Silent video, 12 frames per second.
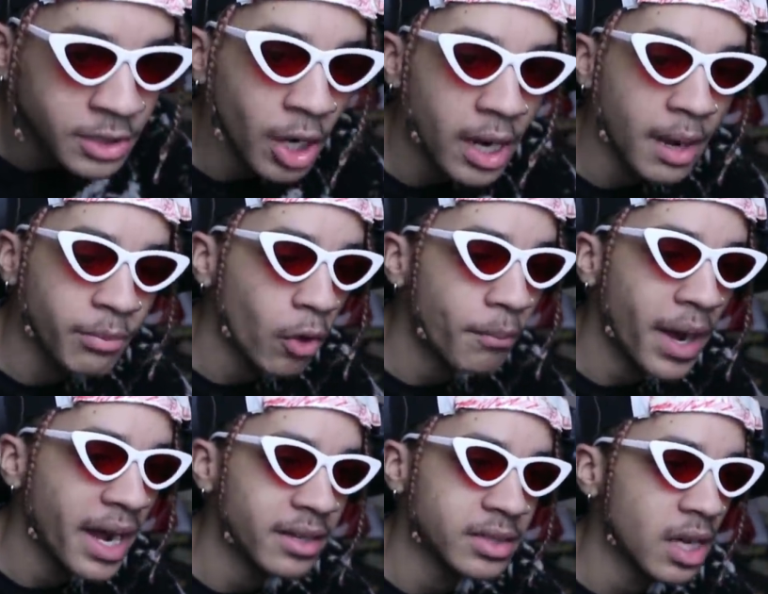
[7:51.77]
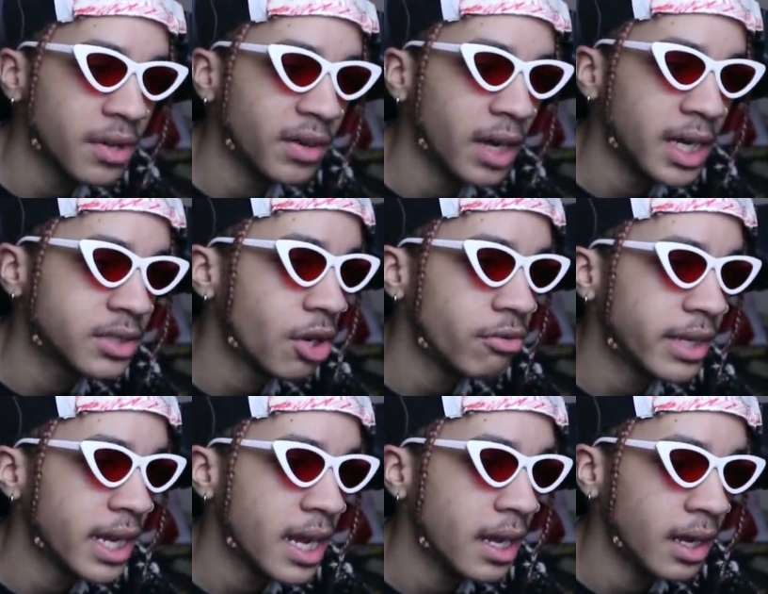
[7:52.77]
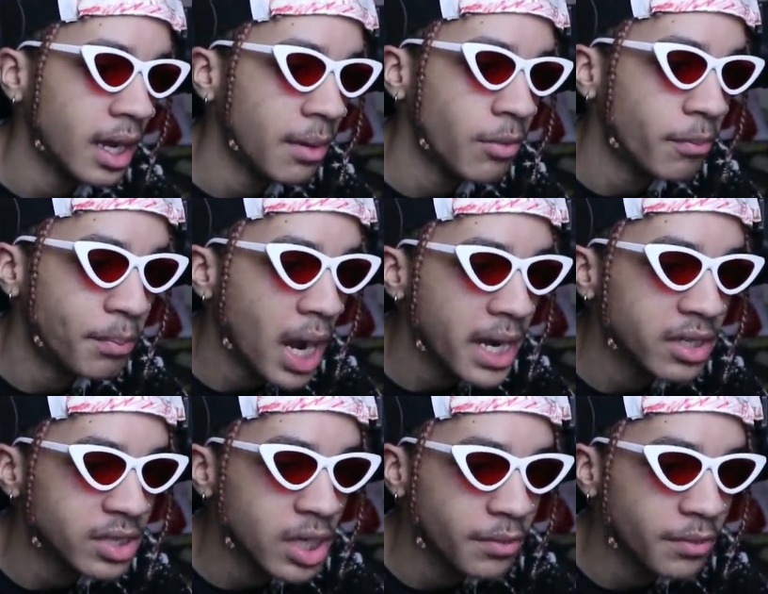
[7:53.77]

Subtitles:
I'm not buying a server. I don't care. I'm not buying a